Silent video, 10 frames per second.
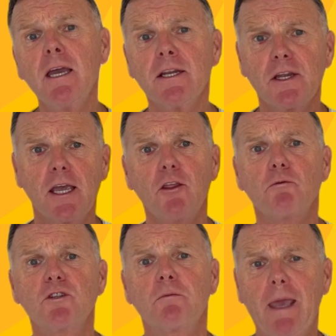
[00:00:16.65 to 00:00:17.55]
together
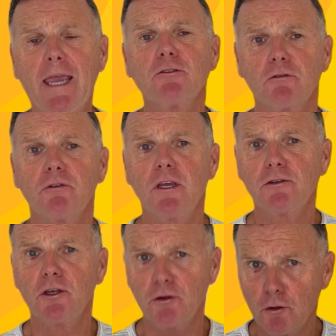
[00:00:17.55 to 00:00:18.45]
with some extra things
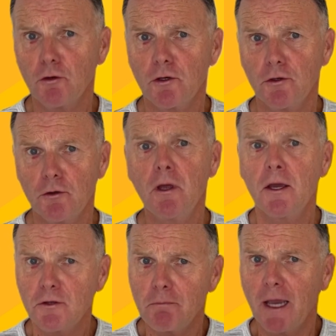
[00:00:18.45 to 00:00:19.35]
that you can do
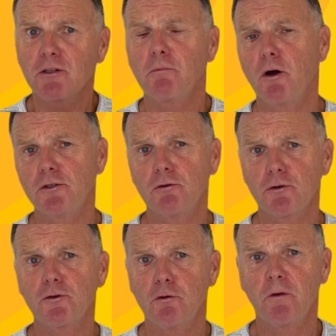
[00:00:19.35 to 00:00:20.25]
to maximise your
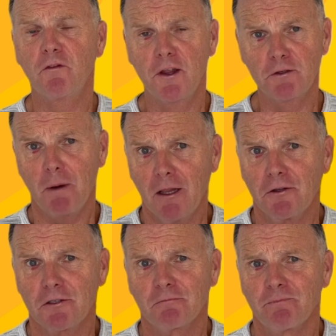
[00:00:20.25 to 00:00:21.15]
super fund's balance.